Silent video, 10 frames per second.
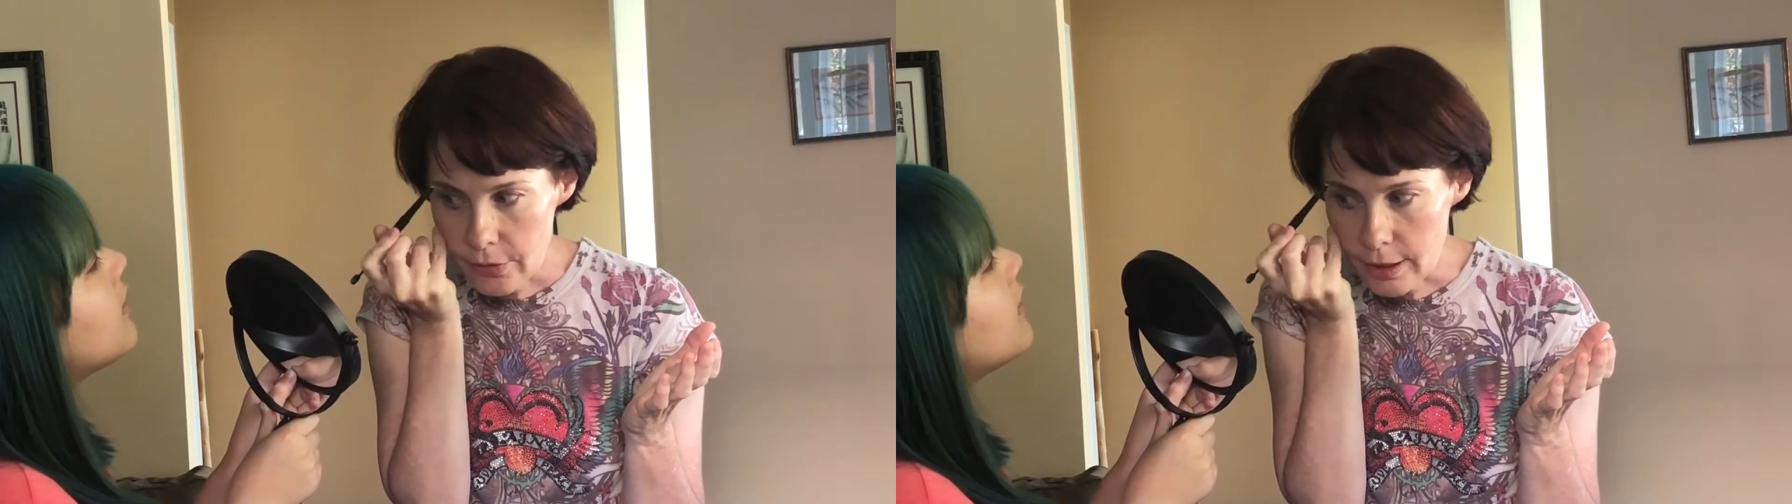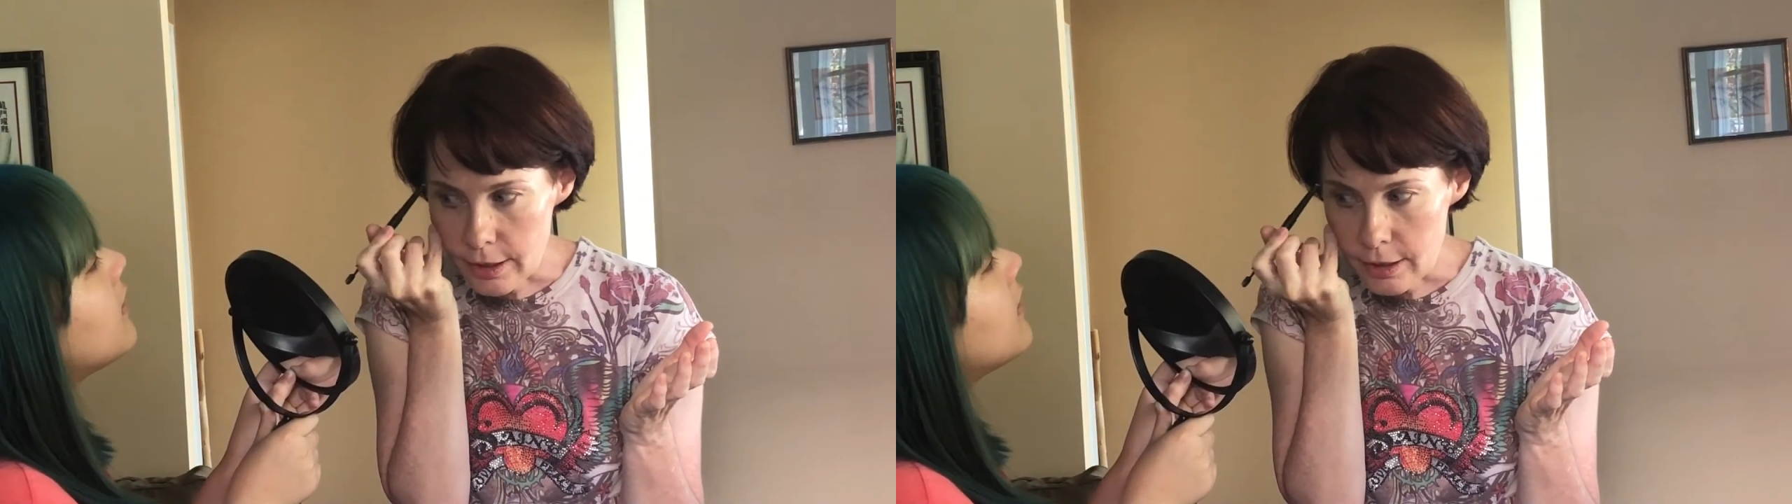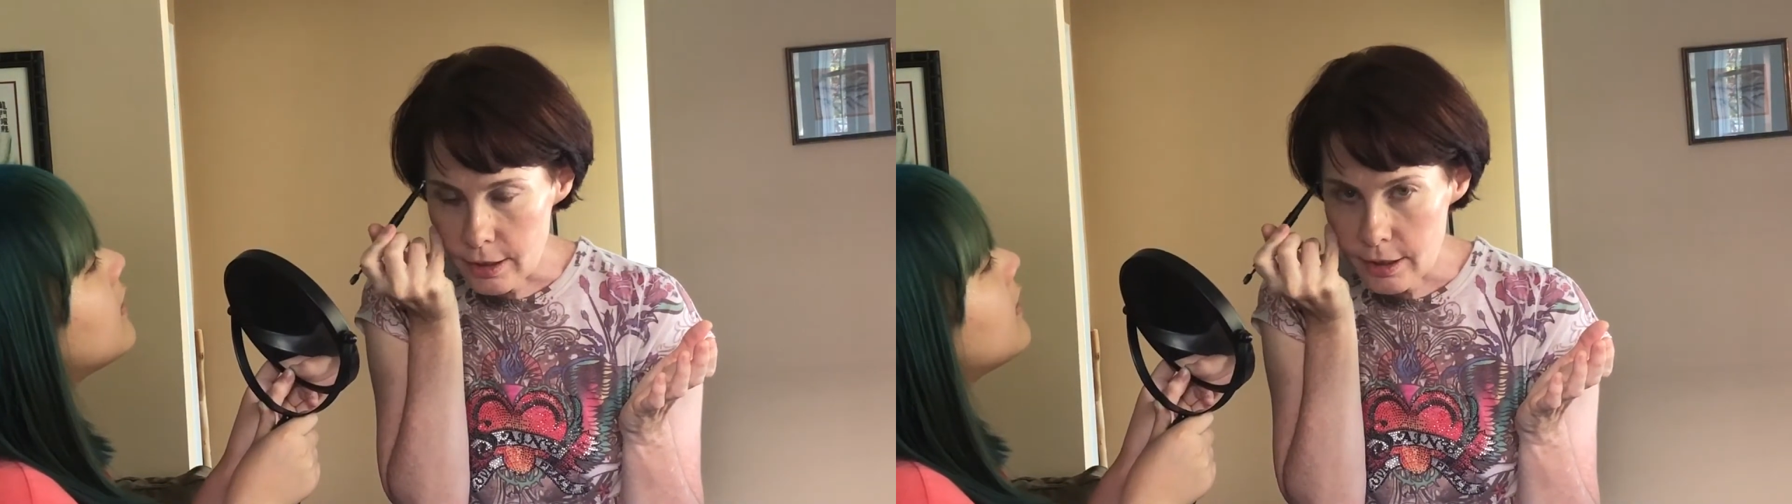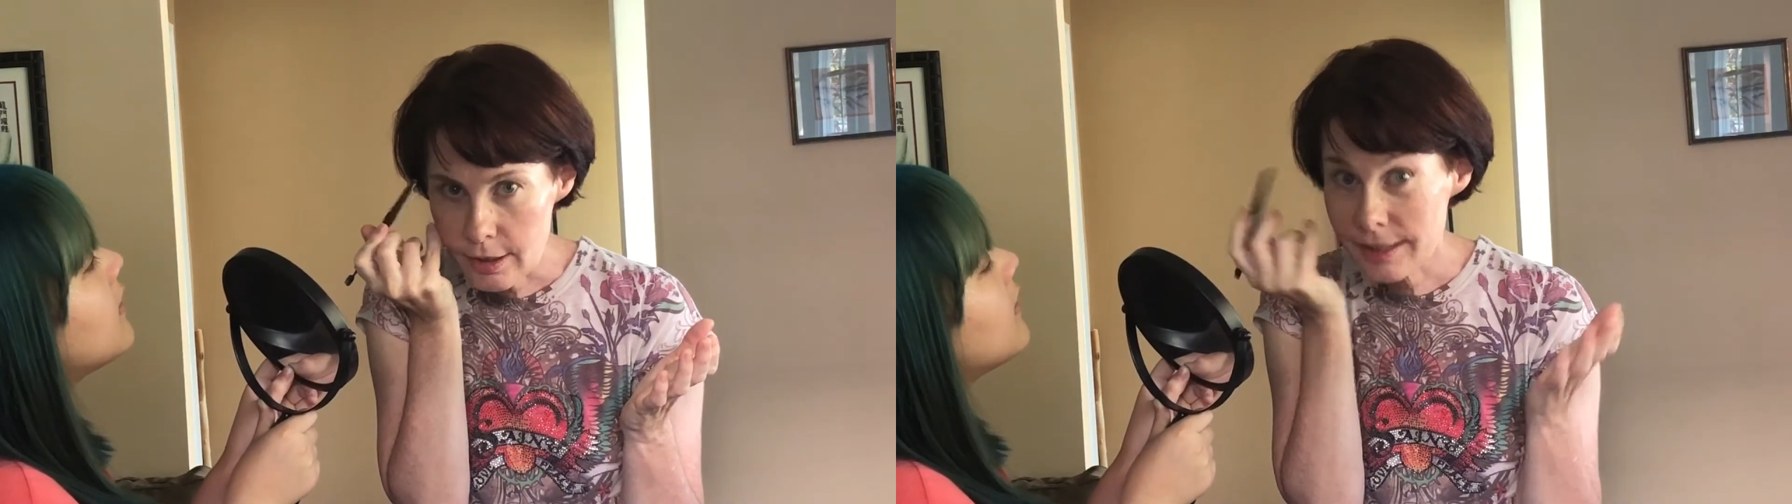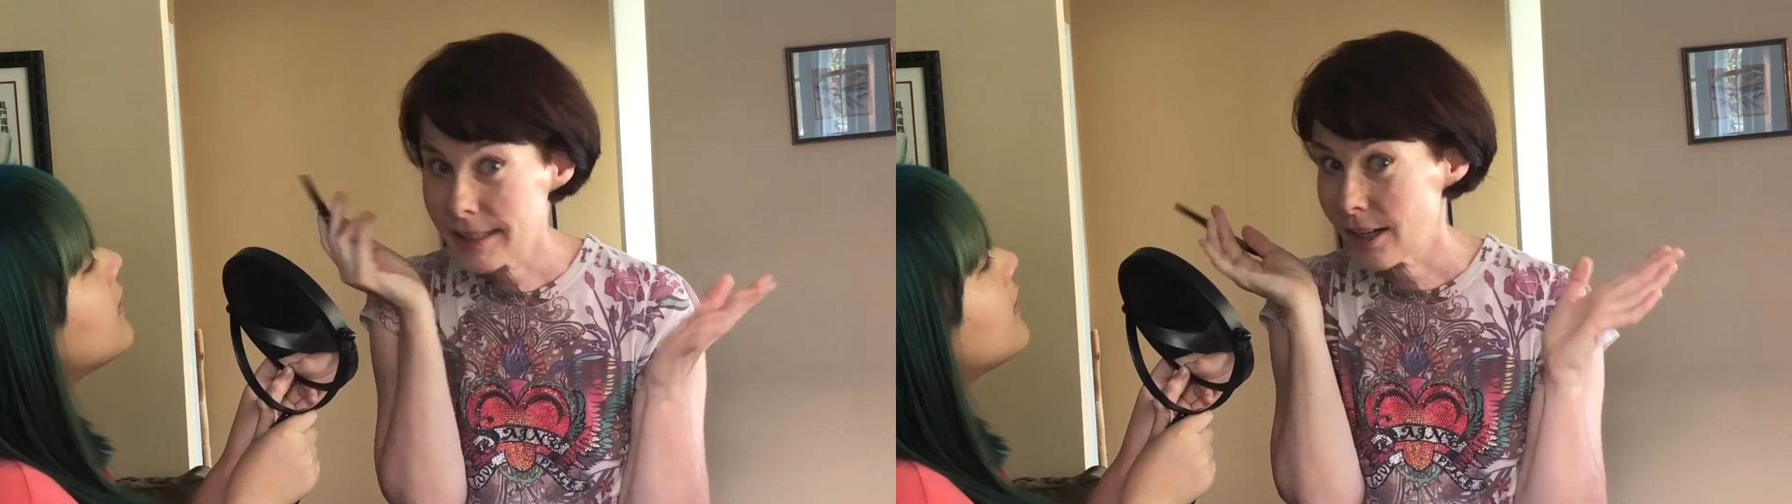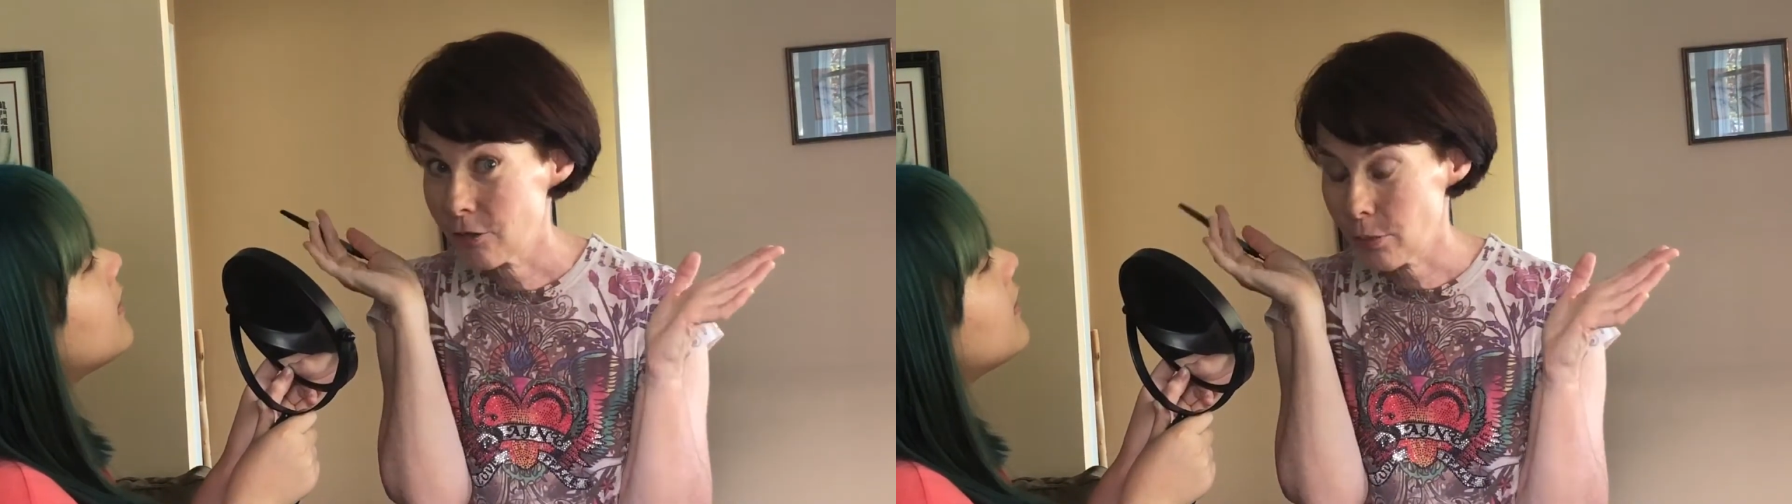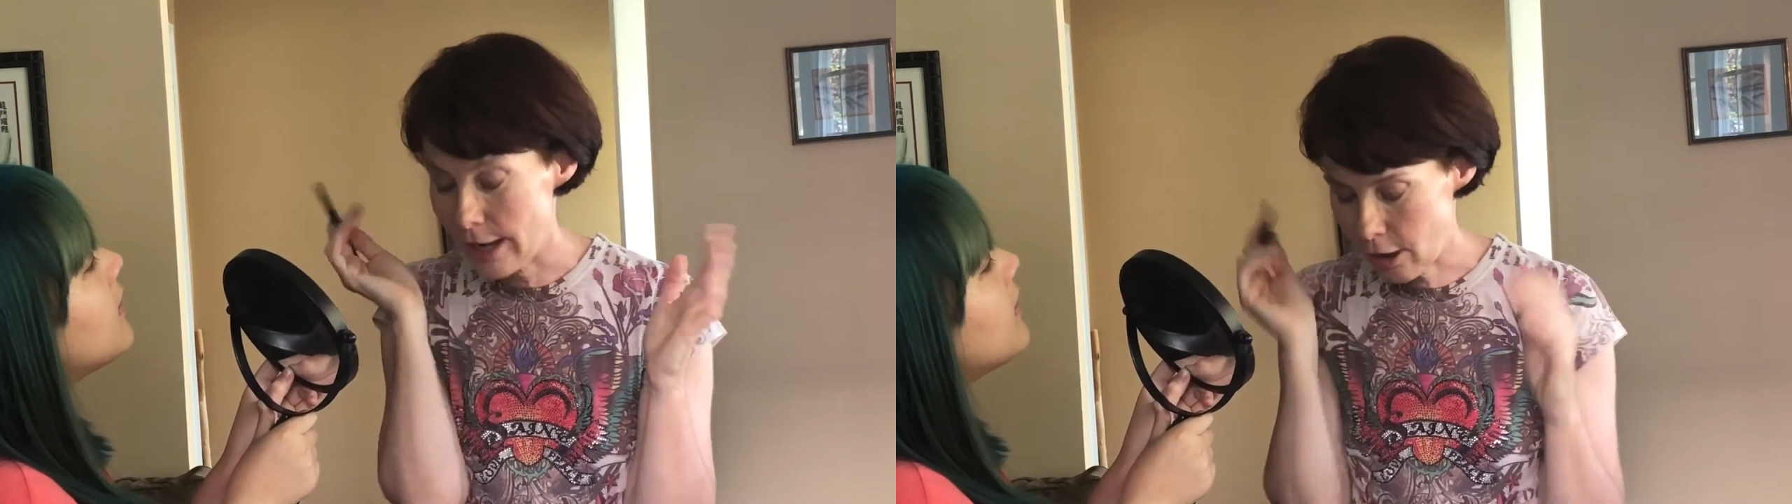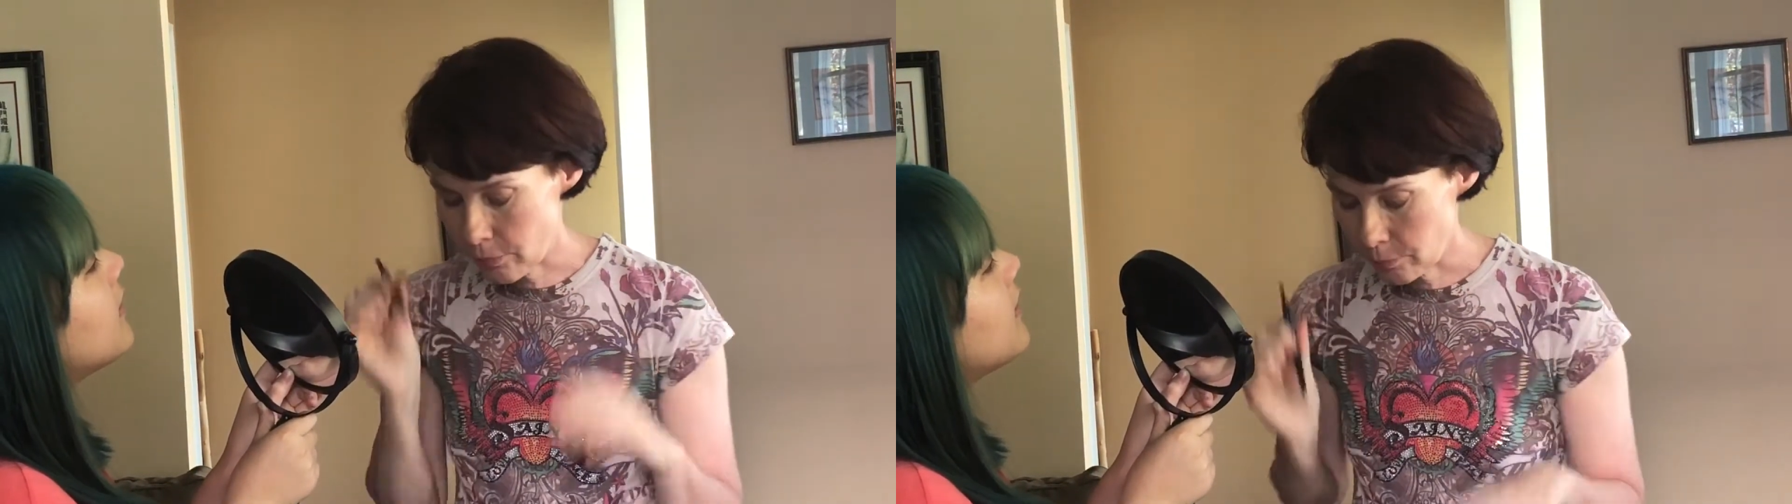thin brow.